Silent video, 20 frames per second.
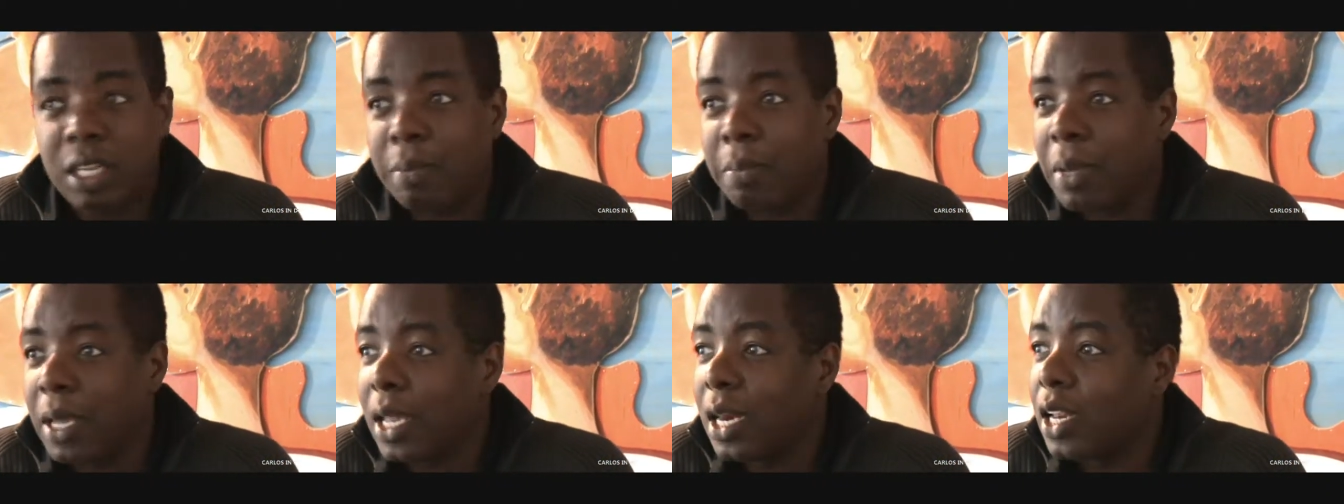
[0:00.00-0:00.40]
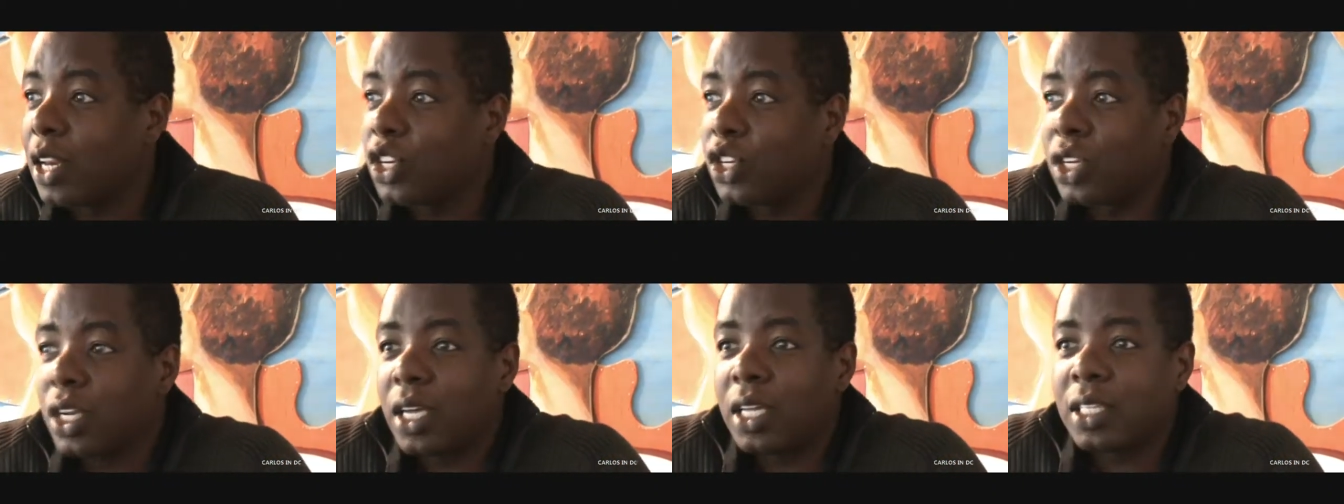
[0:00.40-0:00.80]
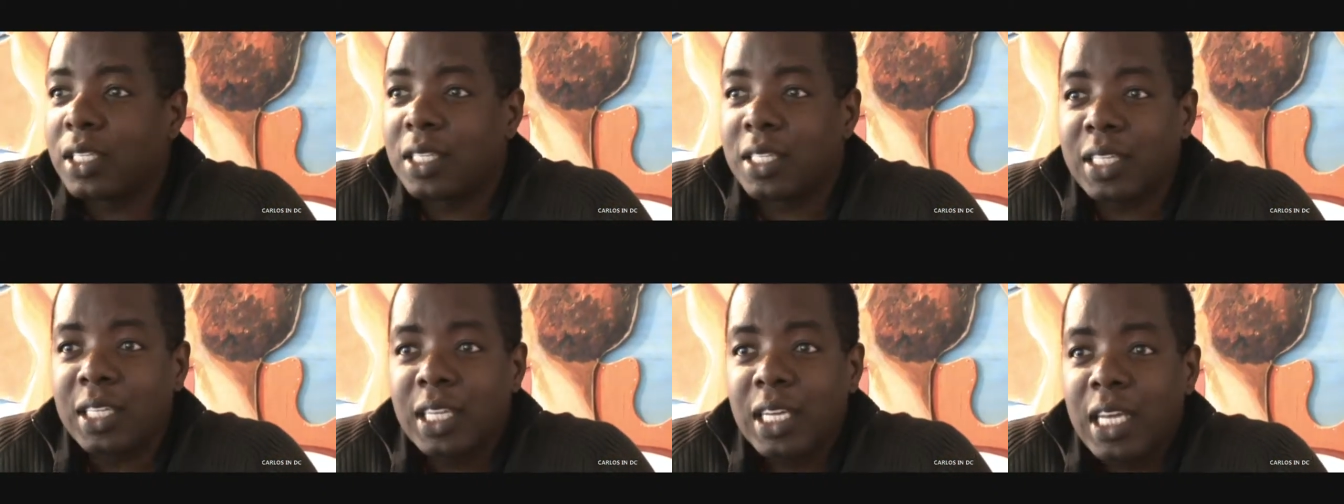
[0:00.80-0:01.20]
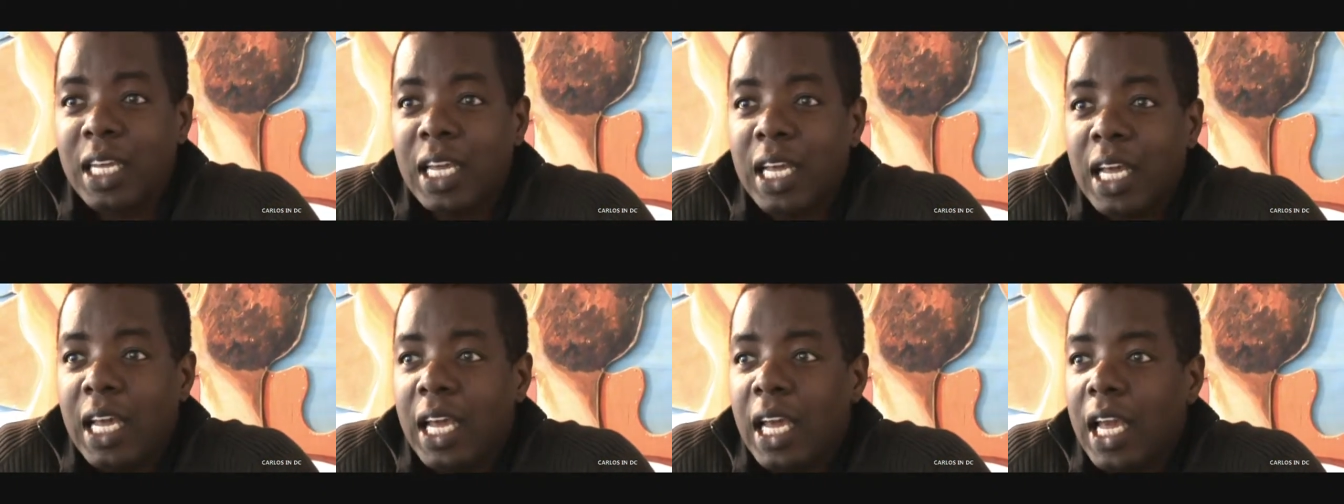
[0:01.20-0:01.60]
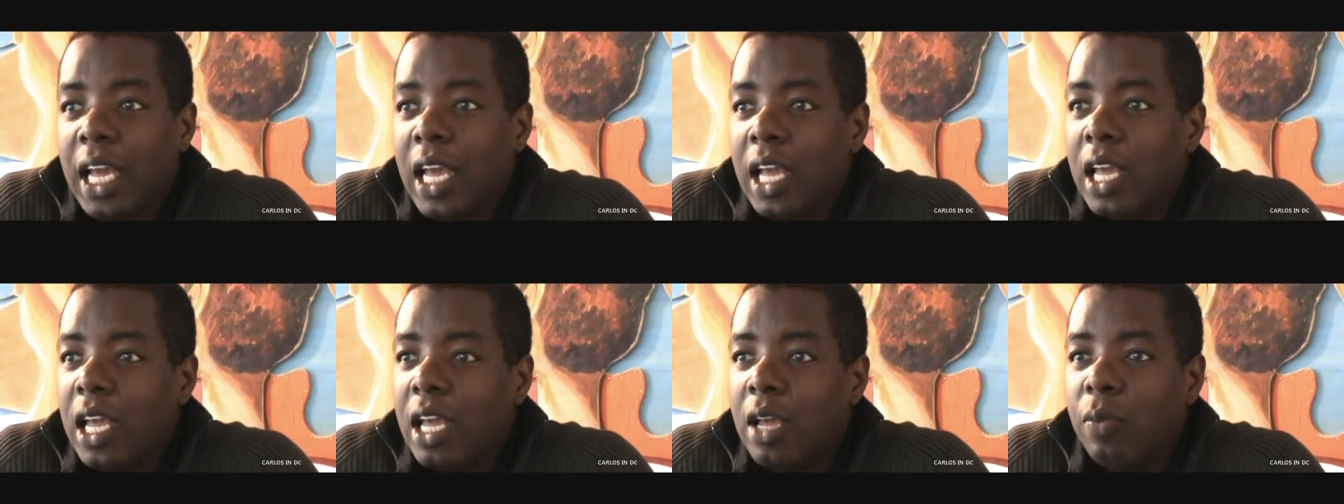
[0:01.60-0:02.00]
I mean, it just,
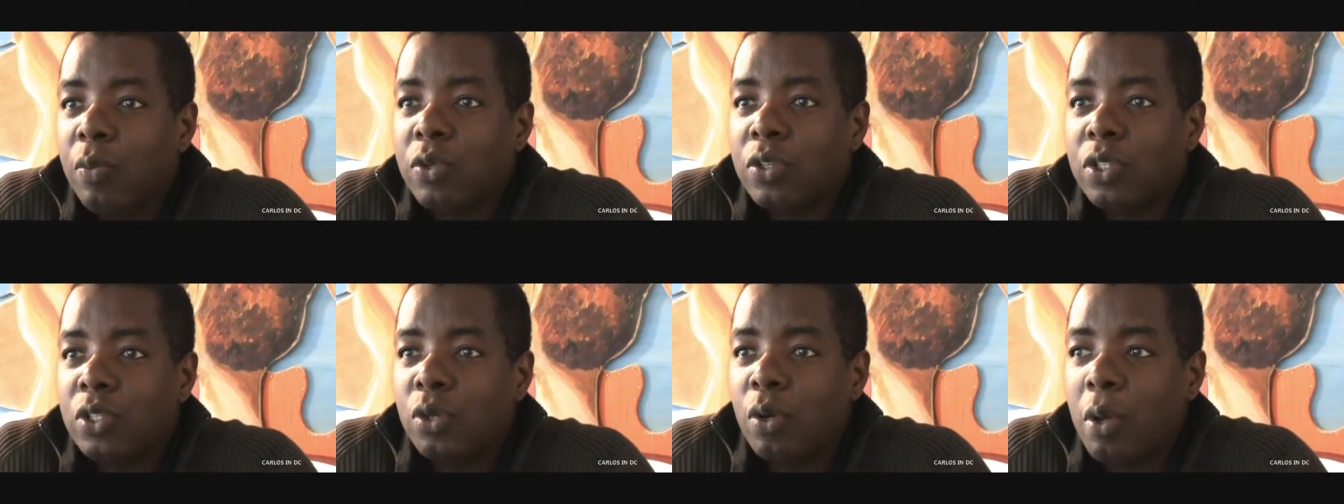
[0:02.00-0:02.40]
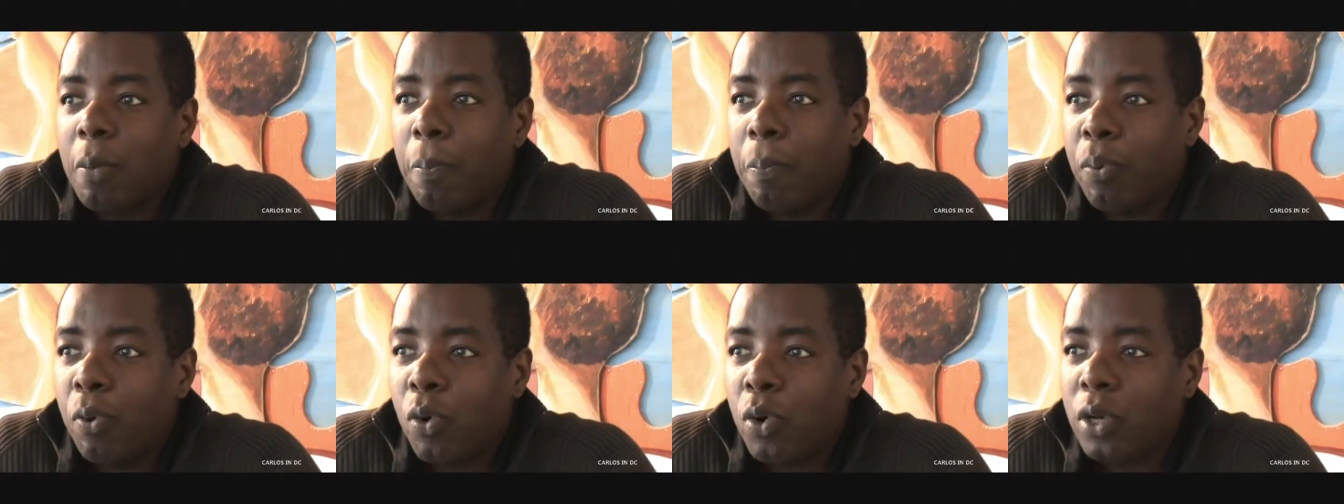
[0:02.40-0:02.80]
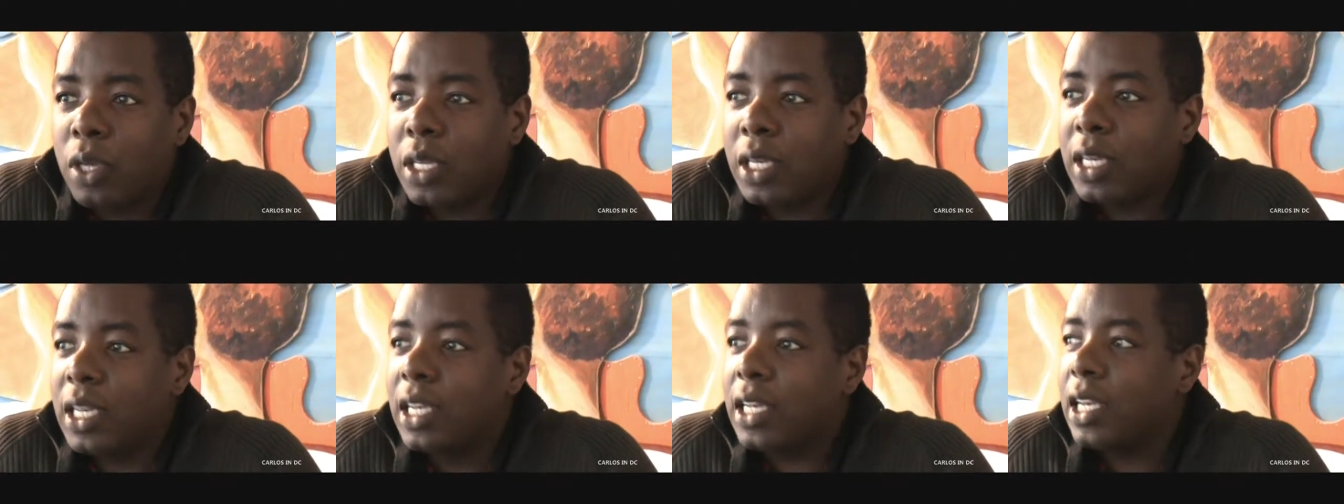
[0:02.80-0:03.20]
it was so important.